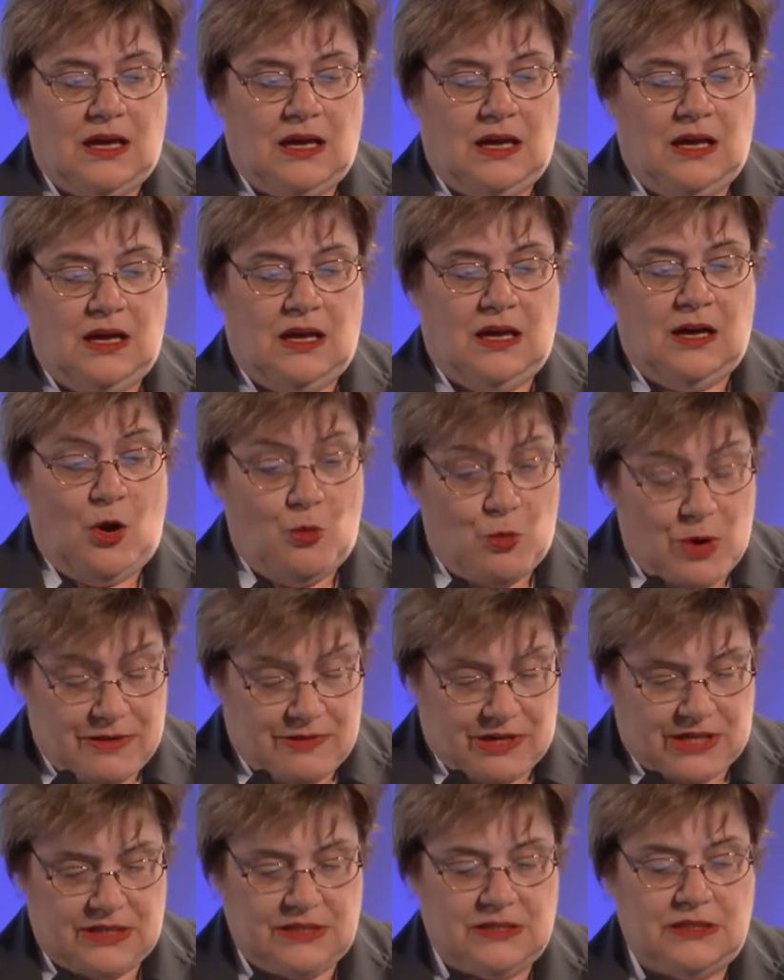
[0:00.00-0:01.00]

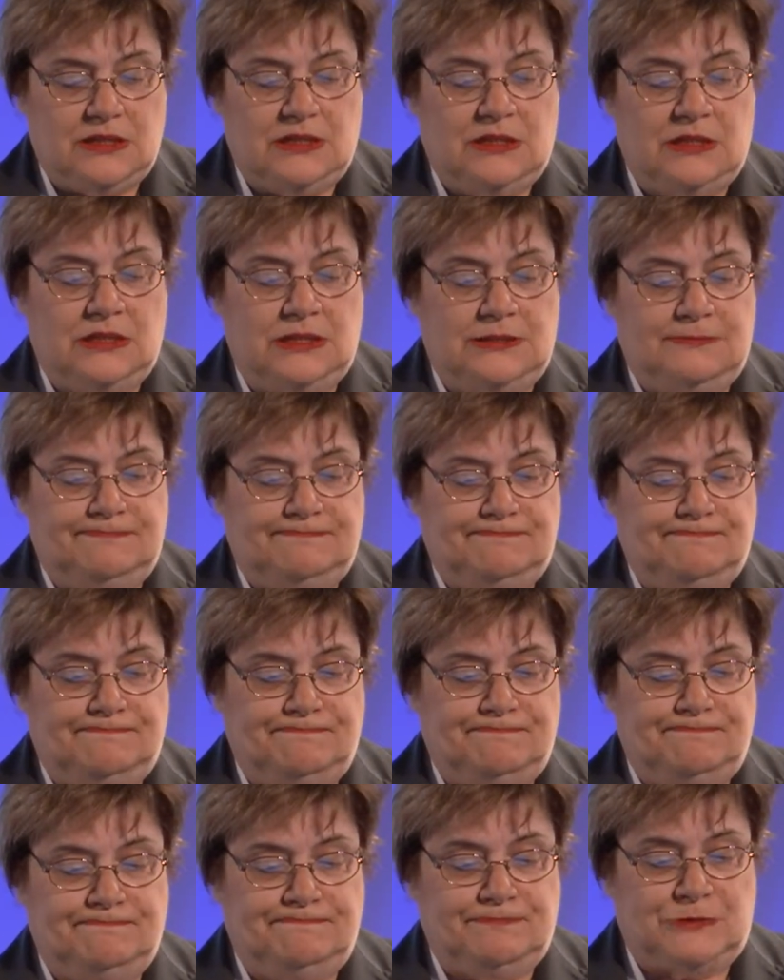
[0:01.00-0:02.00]
However,
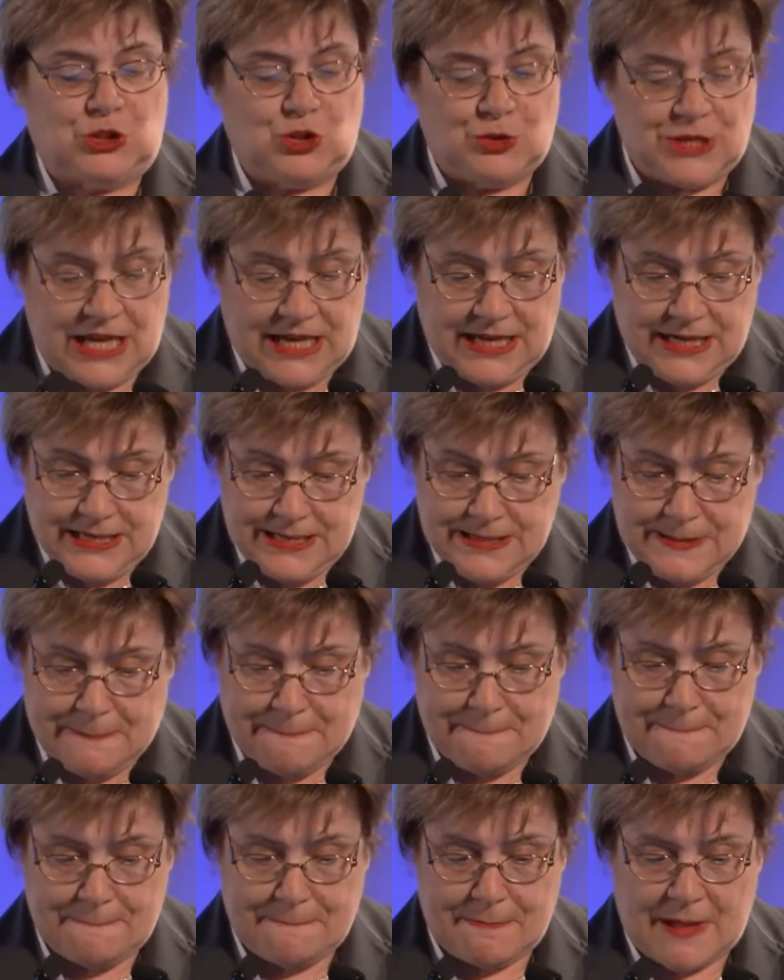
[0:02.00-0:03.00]
today
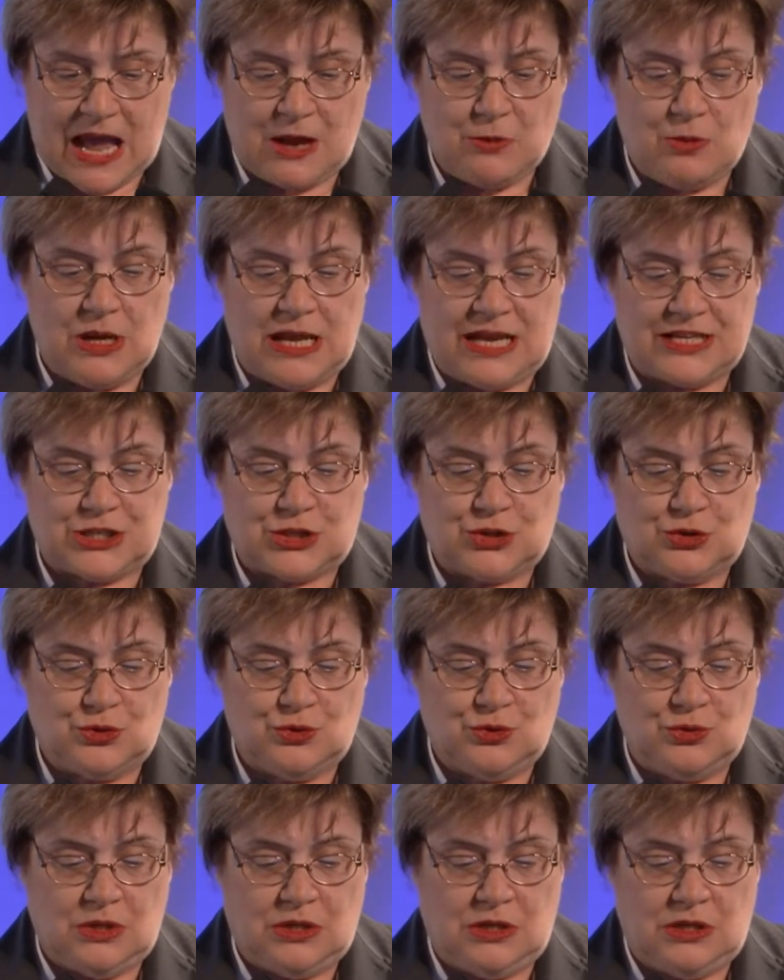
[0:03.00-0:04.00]
I would like
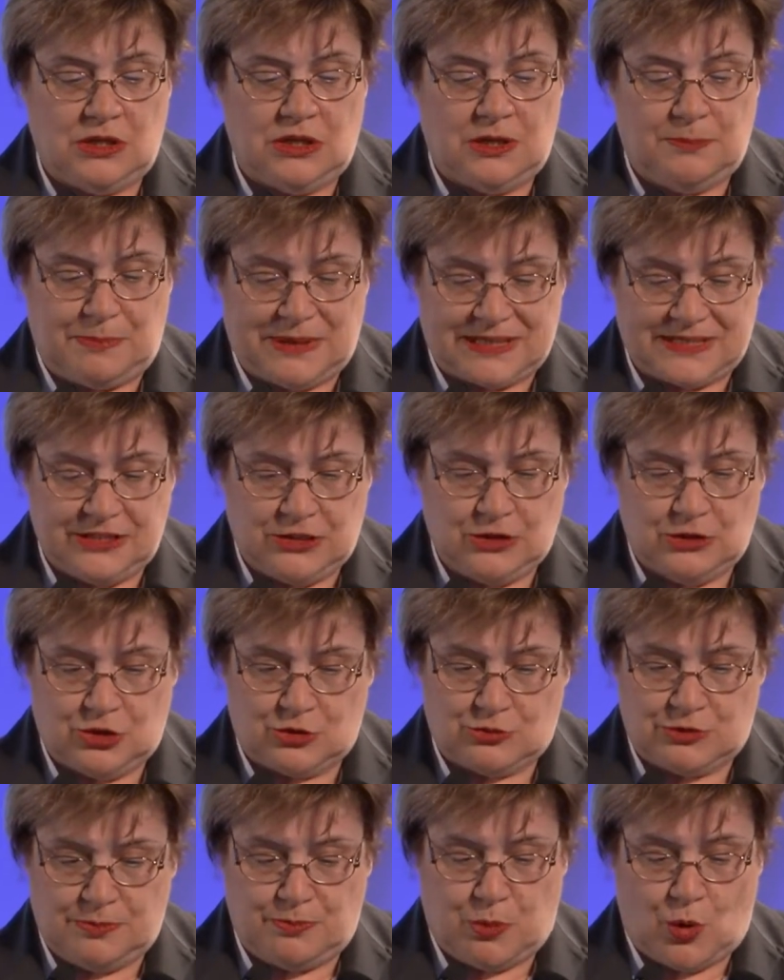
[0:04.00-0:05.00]
to, in
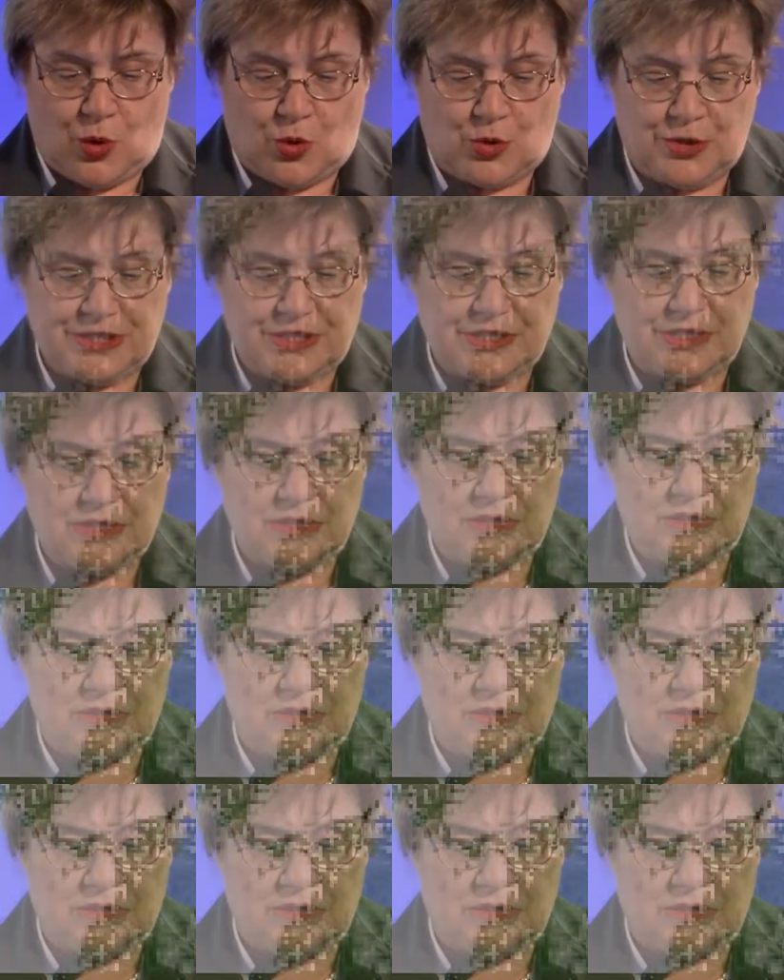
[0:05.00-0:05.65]
particular, report